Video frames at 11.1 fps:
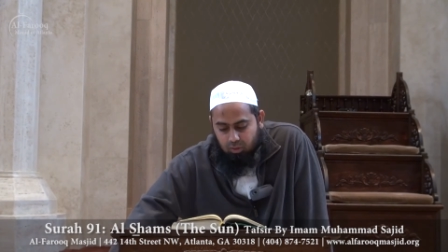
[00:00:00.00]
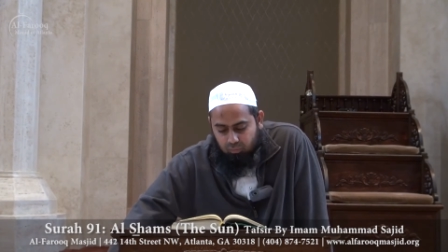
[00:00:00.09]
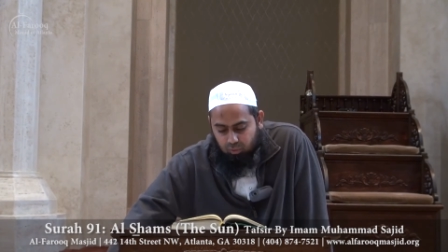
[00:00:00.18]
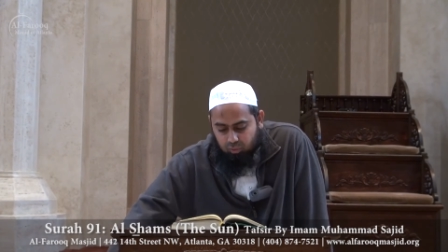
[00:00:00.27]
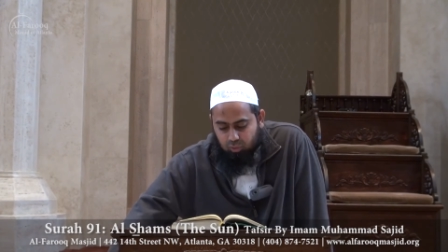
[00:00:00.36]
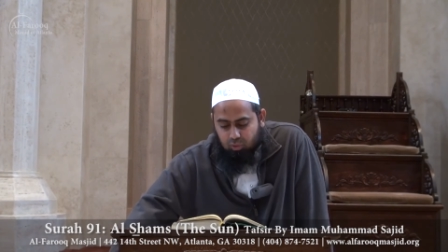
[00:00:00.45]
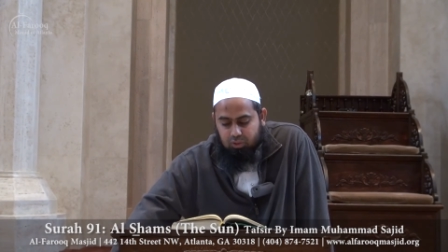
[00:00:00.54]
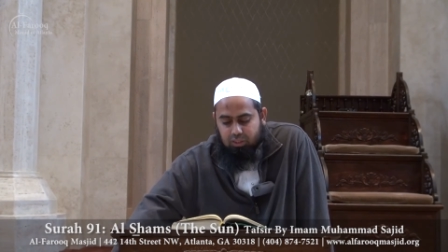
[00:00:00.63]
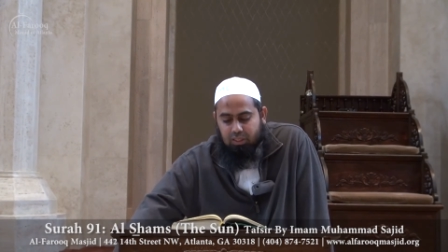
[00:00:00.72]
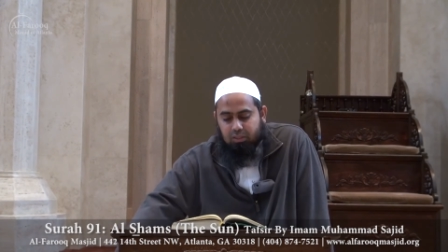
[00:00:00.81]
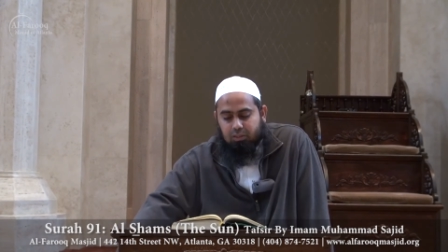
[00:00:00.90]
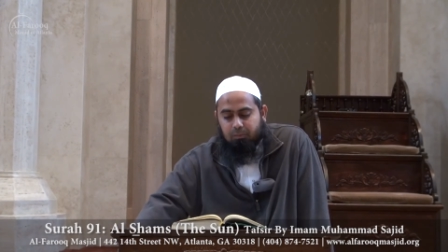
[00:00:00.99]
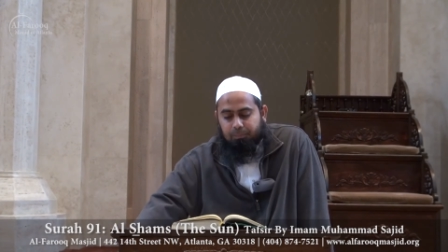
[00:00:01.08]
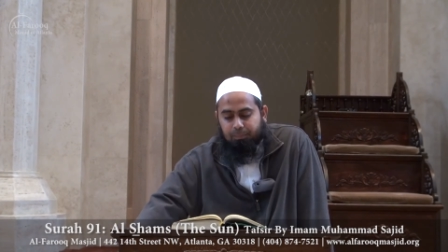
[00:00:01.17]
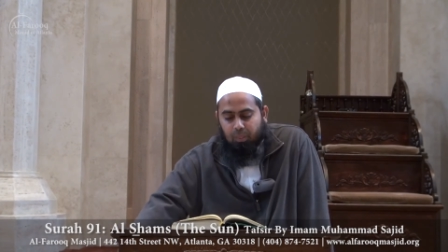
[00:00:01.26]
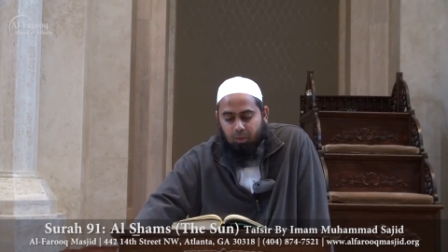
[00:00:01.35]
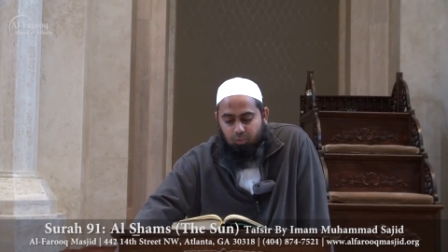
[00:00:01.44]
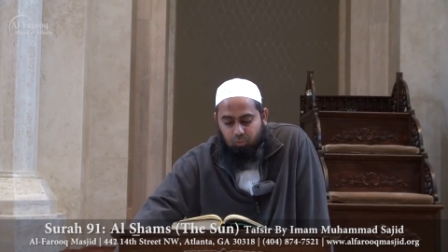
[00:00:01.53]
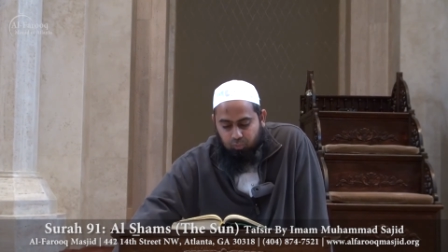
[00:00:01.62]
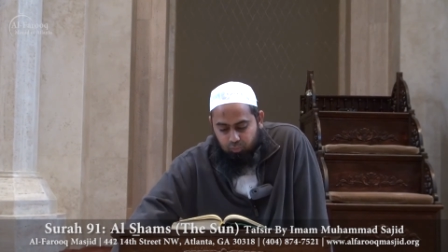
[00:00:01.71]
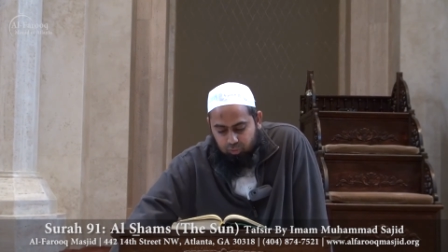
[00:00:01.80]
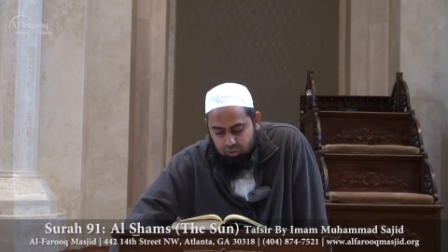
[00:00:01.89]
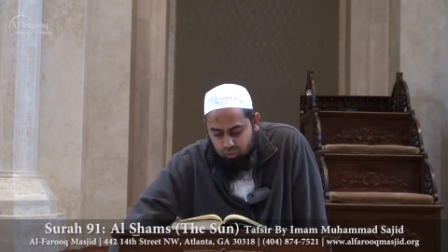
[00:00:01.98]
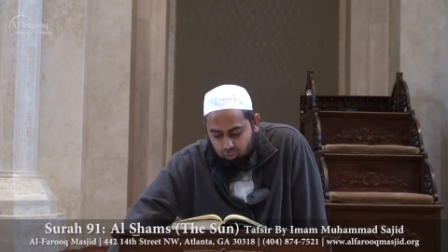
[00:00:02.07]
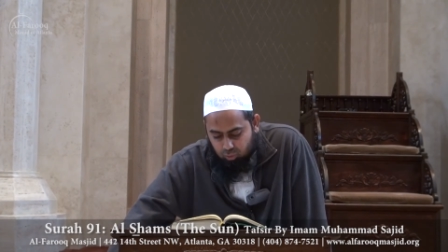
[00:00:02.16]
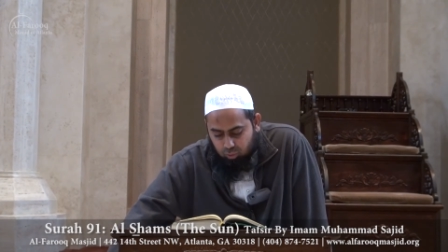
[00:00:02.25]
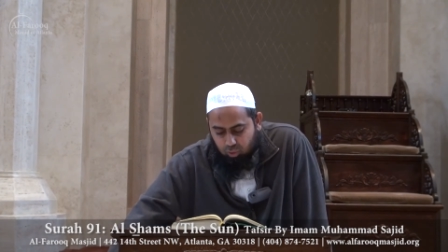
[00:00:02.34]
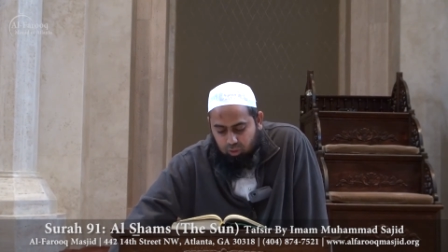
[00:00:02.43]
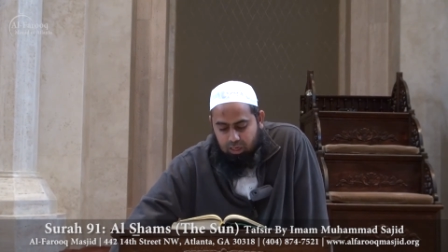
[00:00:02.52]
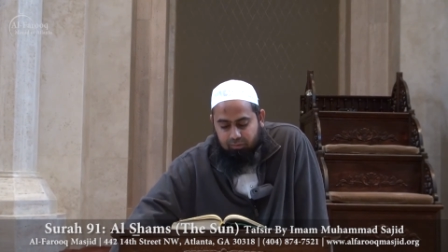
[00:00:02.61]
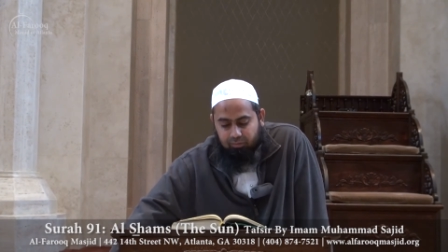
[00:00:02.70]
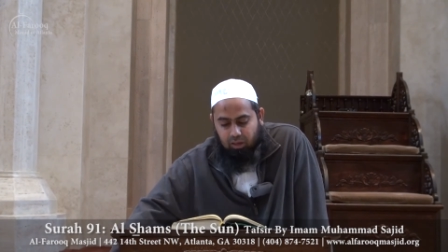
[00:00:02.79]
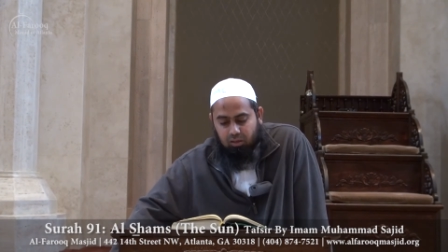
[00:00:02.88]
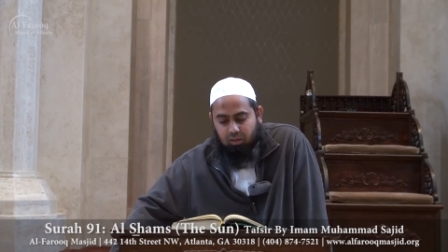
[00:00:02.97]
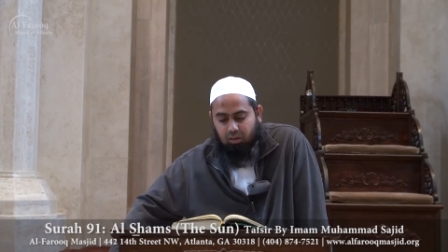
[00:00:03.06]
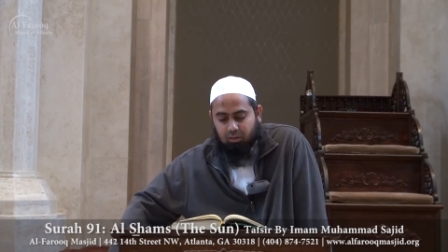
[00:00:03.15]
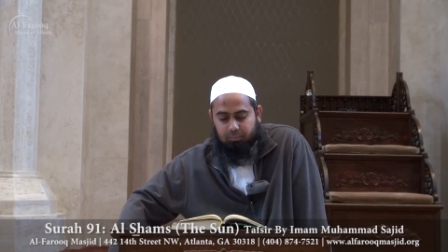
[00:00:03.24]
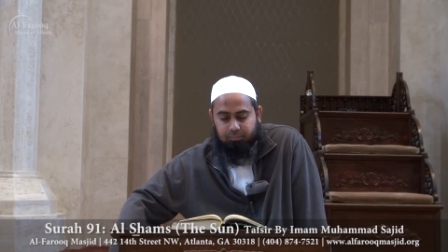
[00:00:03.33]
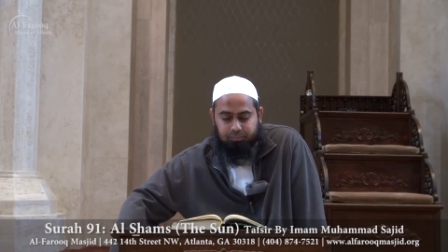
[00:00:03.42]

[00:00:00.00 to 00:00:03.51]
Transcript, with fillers: for those things which do not have aql.